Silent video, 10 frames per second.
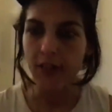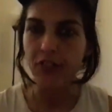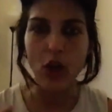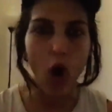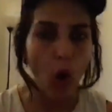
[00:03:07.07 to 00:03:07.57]

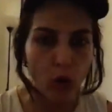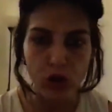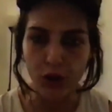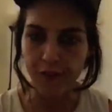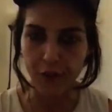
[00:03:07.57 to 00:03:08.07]
the old are
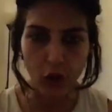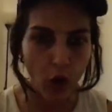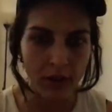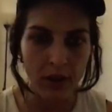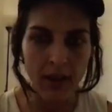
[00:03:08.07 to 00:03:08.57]

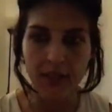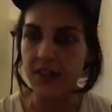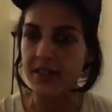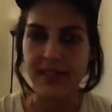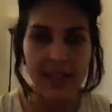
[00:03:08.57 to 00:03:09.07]
forgotten, the
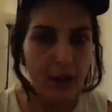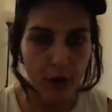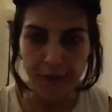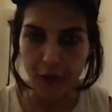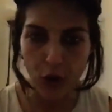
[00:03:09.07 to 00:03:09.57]
sick are
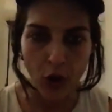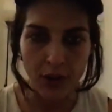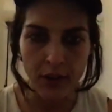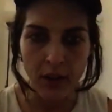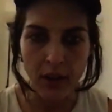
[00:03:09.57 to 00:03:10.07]

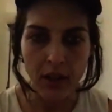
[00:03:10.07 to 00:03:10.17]
forgotten,